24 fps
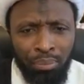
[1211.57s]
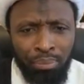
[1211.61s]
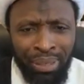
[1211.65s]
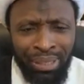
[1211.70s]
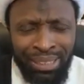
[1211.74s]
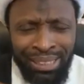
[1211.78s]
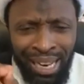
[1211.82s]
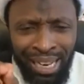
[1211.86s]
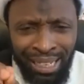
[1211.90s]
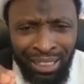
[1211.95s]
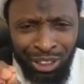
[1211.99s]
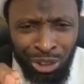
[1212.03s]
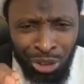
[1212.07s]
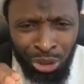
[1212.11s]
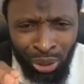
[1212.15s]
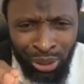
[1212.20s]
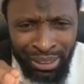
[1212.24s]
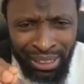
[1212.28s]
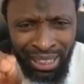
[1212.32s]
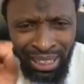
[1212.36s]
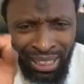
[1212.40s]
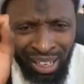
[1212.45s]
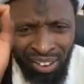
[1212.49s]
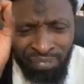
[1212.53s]
But that is
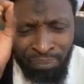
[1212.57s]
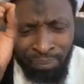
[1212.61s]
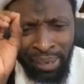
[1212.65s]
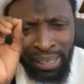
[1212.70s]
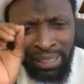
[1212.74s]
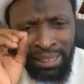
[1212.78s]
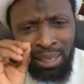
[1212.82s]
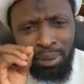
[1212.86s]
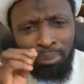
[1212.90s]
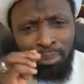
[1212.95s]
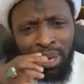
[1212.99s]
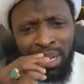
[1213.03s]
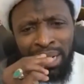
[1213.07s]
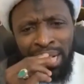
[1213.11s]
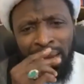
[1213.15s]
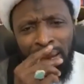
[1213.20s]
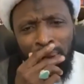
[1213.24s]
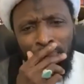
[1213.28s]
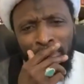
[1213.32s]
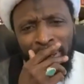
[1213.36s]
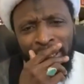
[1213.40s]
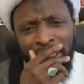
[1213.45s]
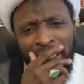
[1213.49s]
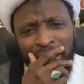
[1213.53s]
not enough, my dear brother
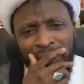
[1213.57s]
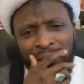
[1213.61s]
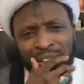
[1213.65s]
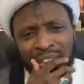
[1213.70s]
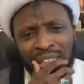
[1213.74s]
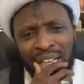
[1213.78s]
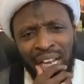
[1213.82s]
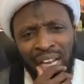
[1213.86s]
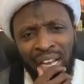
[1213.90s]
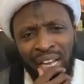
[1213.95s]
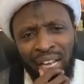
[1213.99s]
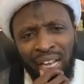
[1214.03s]
and my dear sister.